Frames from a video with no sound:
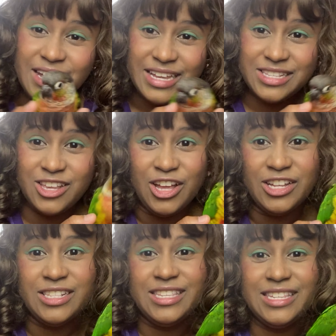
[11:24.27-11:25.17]
It's
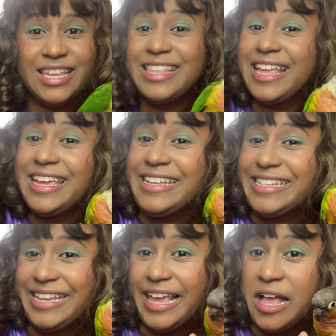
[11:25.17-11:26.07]
called Siete y
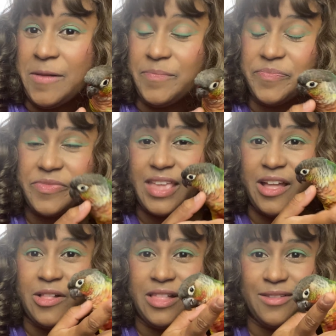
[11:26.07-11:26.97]
Chia.
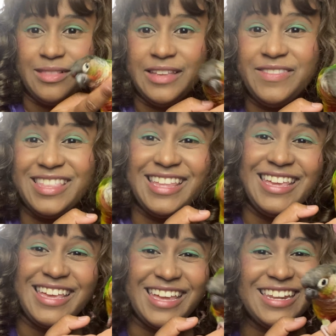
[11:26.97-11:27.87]
I'll leave the
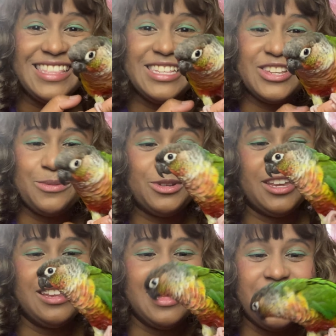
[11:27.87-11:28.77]
link in the
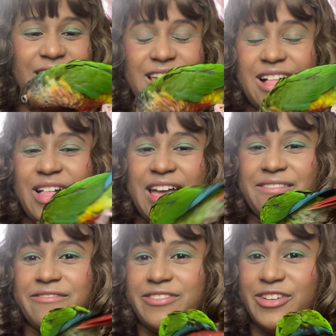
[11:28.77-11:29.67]
description and I'll
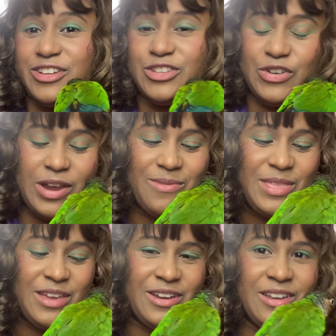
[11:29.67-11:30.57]
have their Instagram
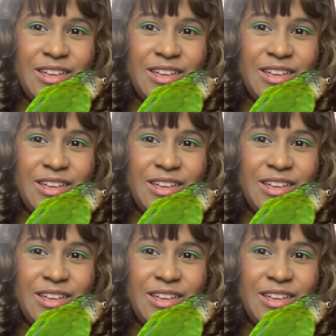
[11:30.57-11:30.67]
there.